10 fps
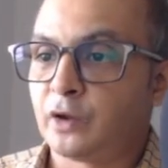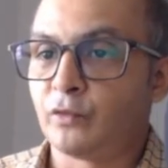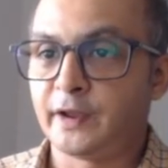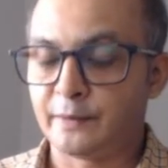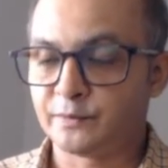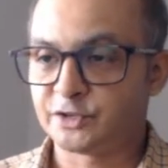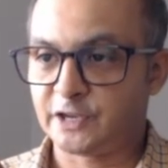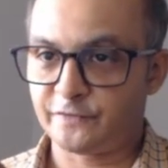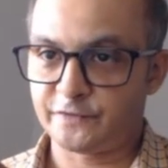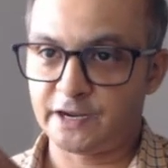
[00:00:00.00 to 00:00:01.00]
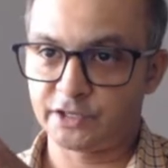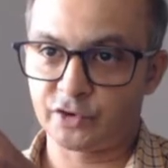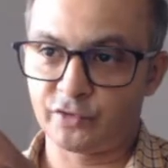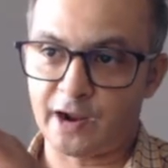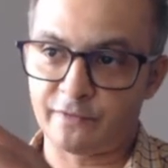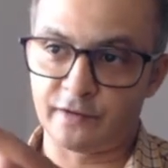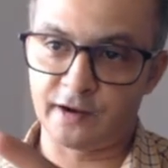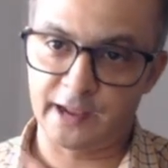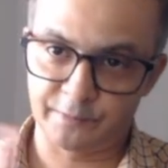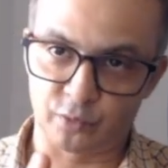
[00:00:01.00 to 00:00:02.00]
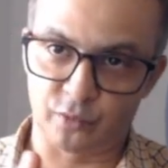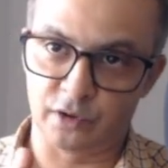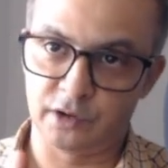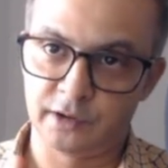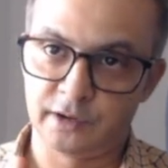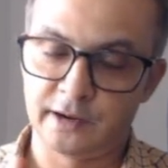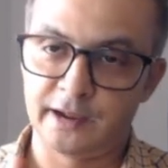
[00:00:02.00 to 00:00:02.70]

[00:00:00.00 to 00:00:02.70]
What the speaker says: when I'm shifting the graph leftward